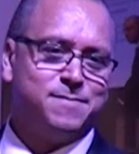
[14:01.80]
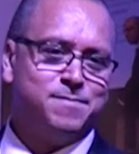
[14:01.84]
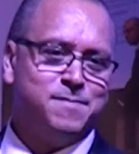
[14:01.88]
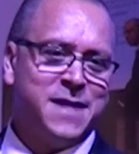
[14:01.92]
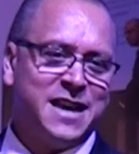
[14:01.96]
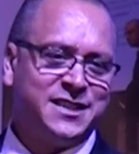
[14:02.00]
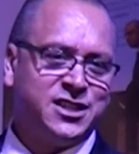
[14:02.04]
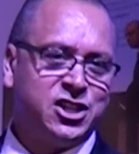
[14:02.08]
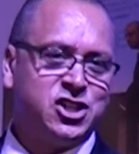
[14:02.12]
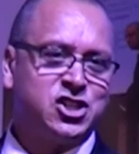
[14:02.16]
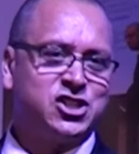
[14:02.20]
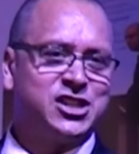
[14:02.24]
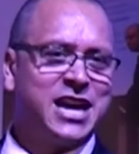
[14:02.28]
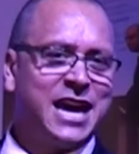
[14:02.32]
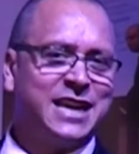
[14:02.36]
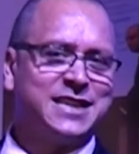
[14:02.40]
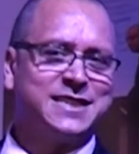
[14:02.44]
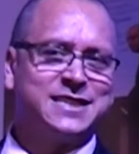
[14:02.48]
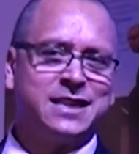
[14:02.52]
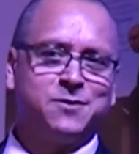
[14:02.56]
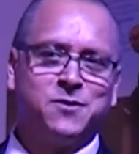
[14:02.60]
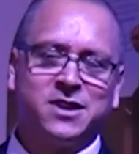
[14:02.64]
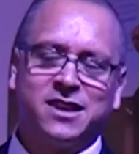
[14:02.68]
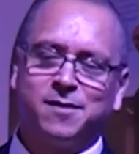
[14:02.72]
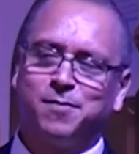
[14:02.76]
message
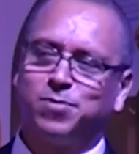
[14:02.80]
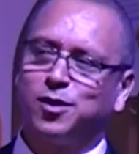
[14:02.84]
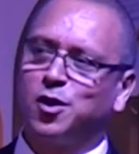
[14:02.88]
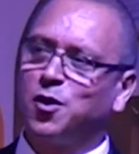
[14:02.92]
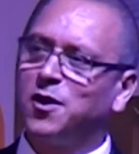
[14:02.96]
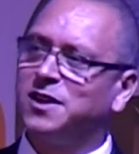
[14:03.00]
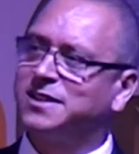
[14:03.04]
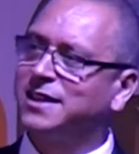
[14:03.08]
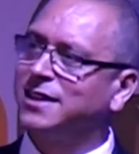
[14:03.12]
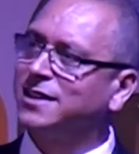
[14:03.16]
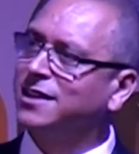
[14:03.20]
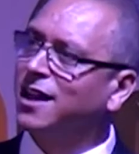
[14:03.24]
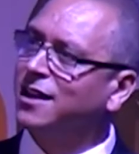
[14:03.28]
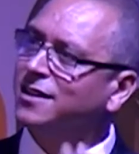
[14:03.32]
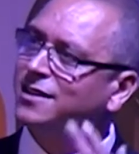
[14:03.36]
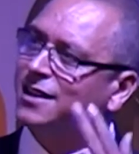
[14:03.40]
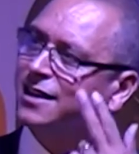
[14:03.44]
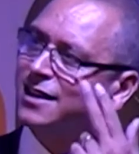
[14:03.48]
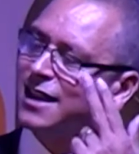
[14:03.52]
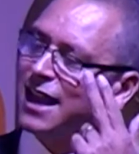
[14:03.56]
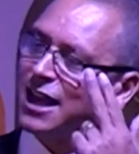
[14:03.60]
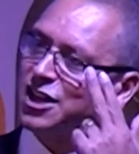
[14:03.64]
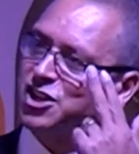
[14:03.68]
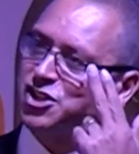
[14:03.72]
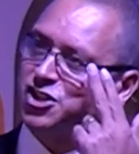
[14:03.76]
testing with employers in
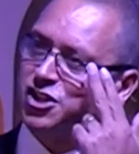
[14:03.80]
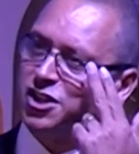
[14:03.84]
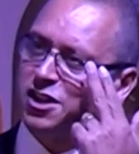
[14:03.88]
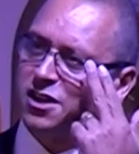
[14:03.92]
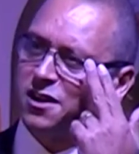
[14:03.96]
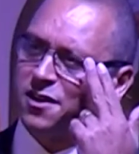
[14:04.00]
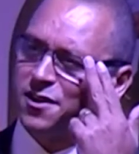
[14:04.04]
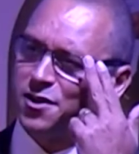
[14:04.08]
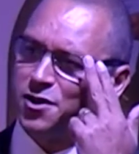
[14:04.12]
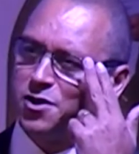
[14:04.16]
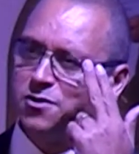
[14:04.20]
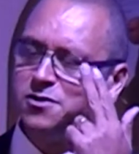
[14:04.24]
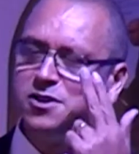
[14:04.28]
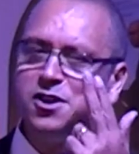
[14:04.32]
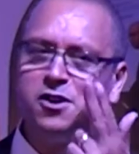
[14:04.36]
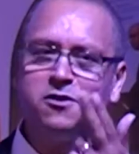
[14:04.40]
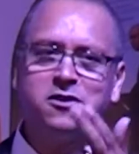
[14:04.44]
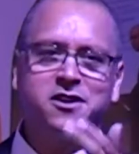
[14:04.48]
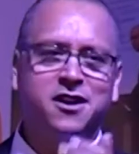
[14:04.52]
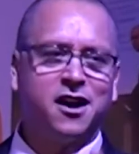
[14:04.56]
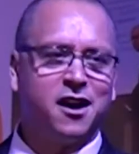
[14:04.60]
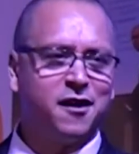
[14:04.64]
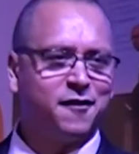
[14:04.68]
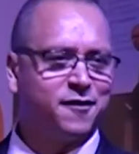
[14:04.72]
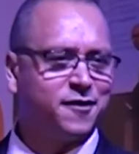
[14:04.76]
London last year through
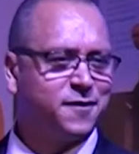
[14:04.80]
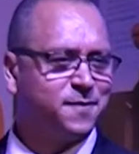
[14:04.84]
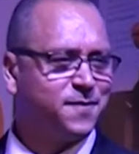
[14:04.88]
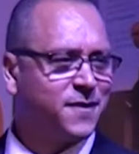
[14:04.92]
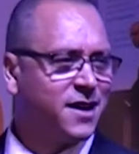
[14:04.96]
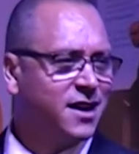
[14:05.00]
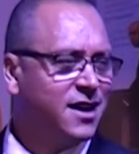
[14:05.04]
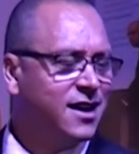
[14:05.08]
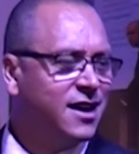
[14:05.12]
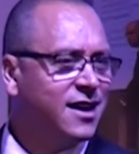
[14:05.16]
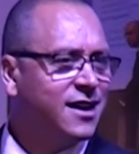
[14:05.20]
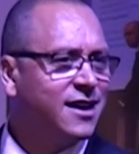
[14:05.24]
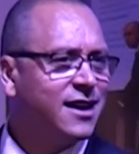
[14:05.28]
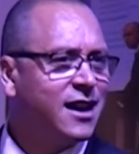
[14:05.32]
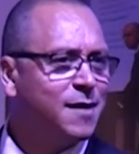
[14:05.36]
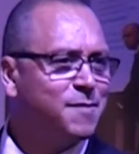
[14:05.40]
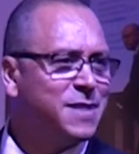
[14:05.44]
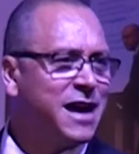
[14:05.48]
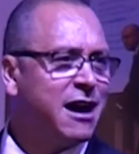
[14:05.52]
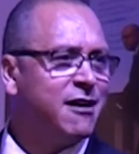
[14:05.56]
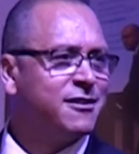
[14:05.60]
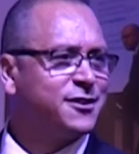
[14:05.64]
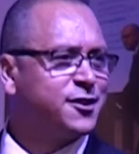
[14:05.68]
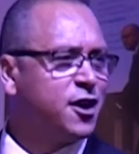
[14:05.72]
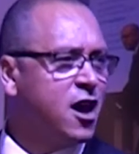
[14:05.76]
YouGov
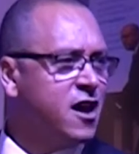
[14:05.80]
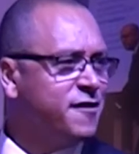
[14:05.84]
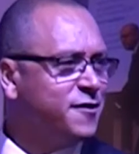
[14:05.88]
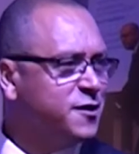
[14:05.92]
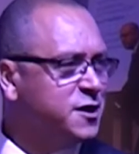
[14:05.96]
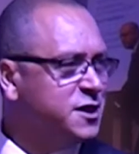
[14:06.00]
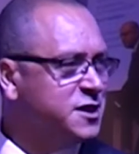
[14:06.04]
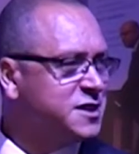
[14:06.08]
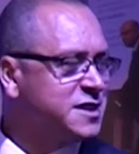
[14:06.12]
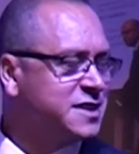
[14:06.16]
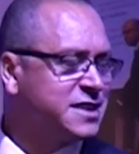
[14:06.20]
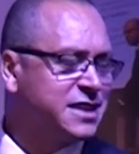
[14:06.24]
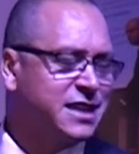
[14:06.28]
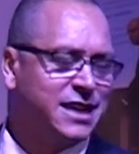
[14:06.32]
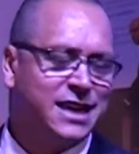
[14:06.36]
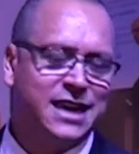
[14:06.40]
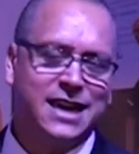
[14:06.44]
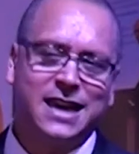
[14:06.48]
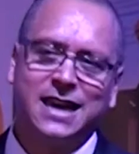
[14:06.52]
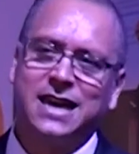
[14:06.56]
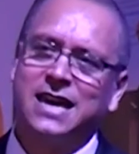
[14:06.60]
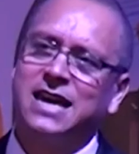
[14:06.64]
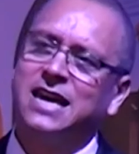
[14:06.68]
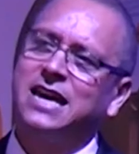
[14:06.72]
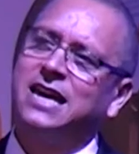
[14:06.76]
about
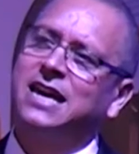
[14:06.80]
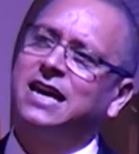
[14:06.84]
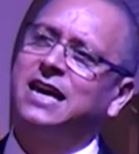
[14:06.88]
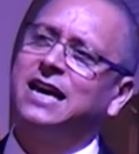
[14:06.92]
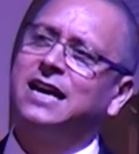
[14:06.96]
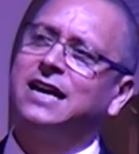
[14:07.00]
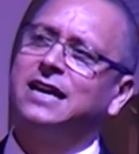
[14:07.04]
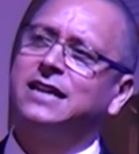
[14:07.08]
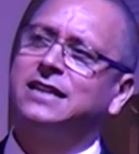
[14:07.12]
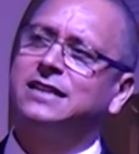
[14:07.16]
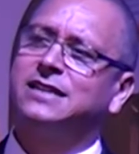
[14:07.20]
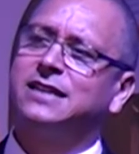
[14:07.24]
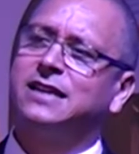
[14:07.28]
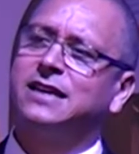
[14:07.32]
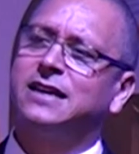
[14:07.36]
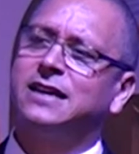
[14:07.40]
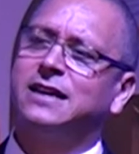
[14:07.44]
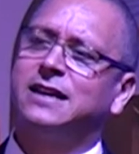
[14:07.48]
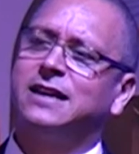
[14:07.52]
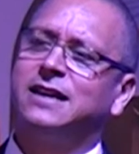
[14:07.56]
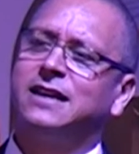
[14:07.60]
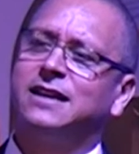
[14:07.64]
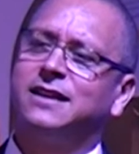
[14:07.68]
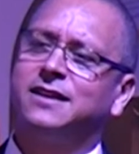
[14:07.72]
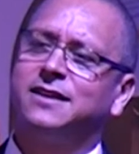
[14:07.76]
diversity, and
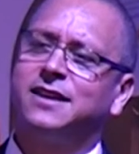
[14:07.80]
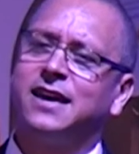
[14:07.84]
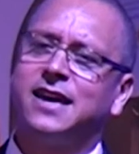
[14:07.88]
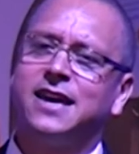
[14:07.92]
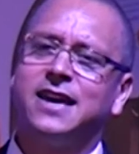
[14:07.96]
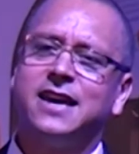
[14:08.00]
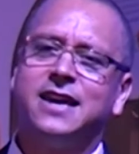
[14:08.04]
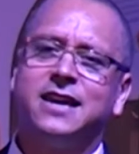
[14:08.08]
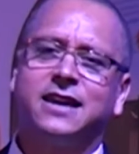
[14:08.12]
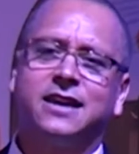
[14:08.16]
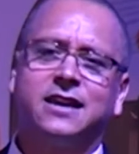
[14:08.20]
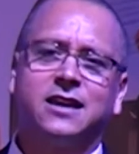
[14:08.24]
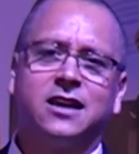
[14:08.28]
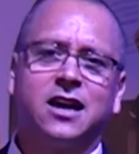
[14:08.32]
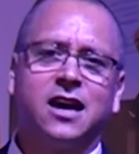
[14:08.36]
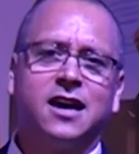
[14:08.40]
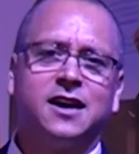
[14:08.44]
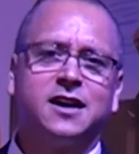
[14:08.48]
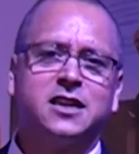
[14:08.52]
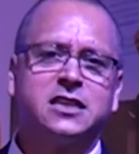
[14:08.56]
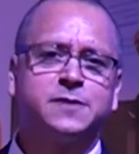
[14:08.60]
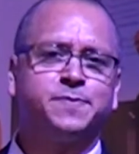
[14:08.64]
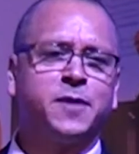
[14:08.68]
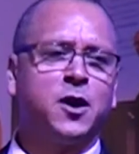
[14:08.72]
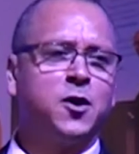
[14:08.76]
they
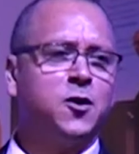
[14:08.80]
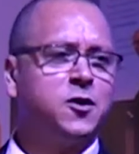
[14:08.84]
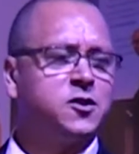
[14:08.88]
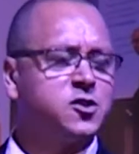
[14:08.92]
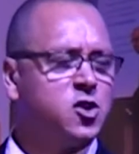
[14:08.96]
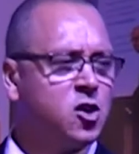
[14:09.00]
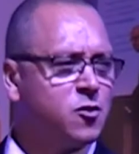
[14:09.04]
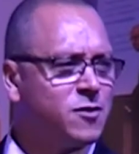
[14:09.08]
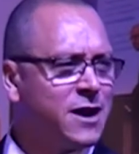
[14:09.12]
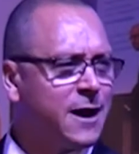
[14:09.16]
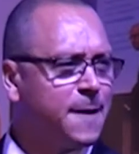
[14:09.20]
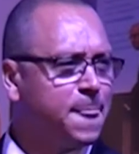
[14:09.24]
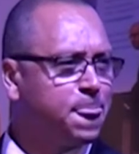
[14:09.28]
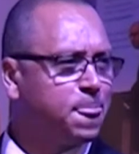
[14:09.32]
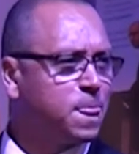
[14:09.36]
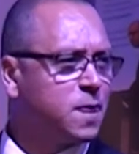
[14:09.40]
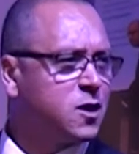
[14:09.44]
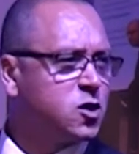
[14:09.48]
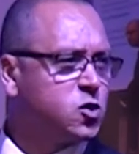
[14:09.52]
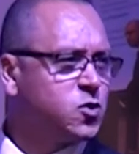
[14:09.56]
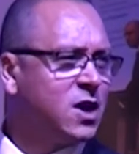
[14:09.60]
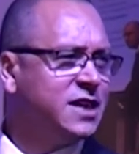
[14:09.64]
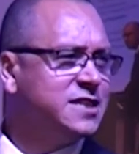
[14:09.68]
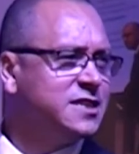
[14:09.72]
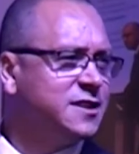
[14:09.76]
spoke to around
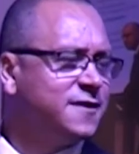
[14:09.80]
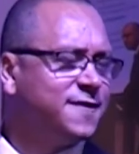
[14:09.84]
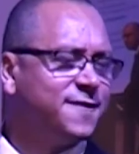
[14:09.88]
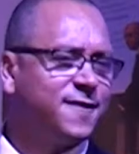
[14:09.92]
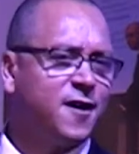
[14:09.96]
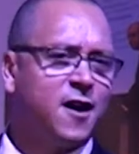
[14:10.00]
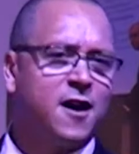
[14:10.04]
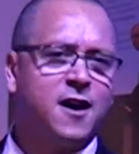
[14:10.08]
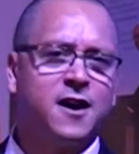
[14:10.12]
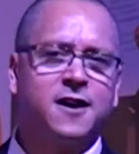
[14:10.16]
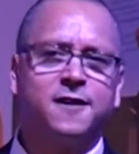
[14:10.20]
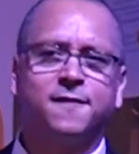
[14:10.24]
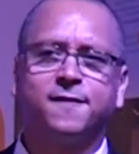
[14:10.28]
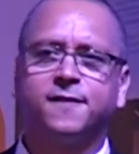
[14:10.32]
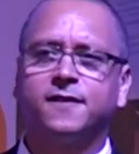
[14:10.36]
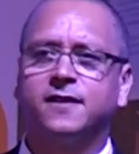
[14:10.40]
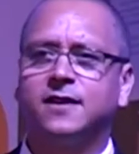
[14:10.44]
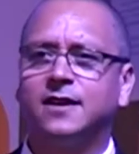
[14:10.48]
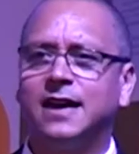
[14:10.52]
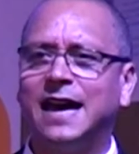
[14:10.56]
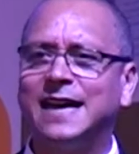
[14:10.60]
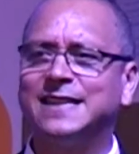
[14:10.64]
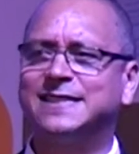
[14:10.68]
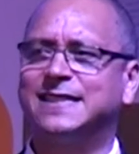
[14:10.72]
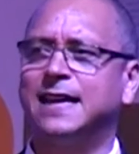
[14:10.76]
25
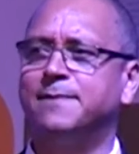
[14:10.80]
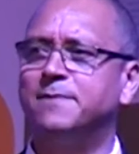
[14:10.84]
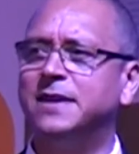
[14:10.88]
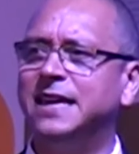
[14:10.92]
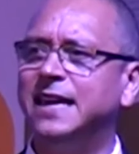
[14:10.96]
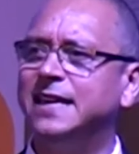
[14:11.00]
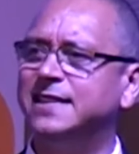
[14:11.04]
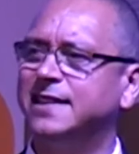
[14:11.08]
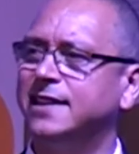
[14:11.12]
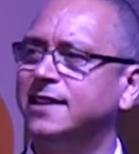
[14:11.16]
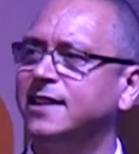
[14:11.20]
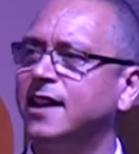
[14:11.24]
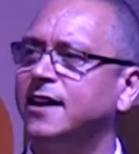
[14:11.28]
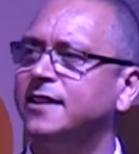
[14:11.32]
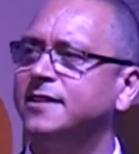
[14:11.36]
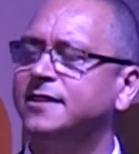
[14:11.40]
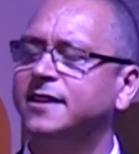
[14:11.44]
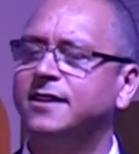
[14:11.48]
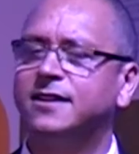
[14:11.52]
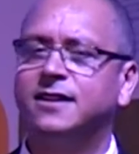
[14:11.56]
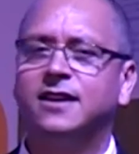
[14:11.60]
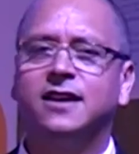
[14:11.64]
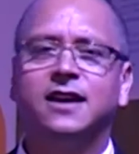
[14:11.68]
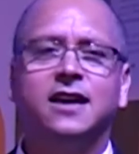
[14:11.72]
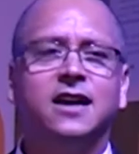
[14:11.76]
SMEs in
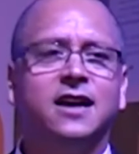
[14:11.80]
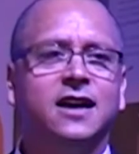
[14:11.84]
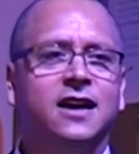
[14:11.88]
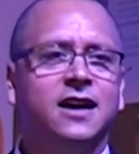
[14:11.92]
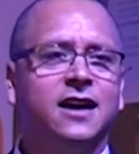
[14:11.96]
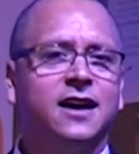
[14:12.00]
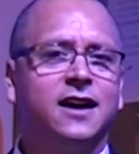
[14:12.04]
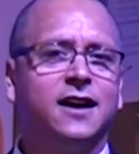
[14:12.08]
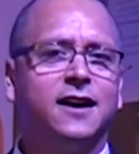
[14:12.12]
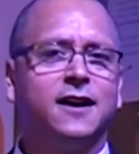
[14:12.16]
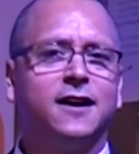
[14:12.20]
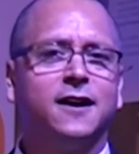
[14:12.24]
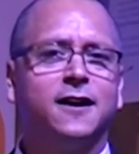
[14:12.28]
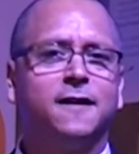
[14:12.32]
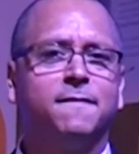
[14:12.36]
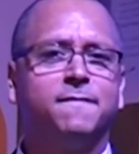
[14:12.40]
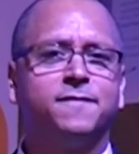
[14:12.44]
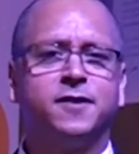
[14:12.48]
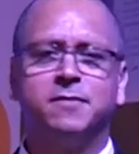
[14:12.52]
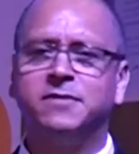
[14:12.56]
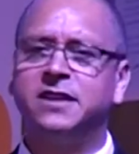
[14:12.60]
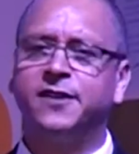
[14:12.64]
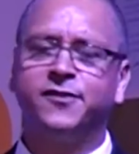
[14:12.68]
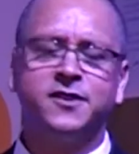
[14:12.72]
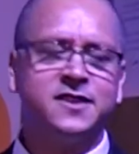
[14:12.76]
London
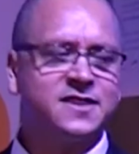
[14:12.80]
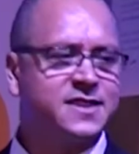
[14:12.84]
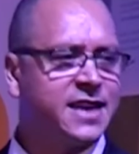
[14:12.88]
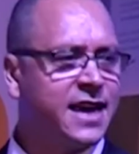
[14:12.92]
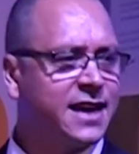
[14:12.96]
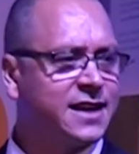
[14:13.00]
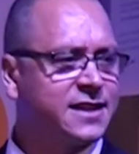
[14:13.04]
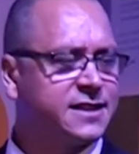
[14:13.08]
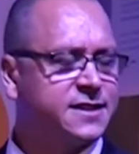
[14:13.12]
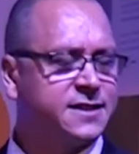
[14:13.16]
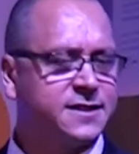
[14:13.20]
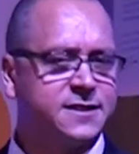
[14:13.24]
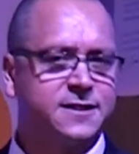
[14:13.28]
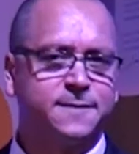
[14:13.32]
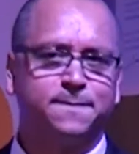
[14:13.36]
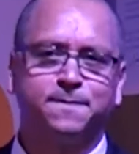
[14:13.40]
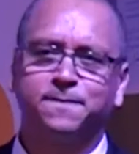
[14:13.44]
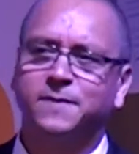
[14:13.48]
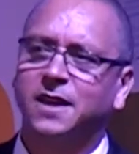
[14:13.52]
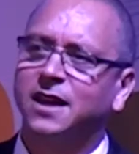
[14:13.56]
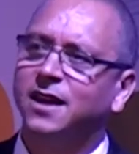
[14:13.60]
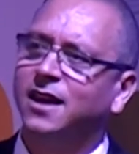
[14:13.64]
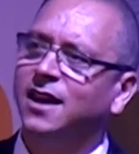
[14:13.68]
from different sectors.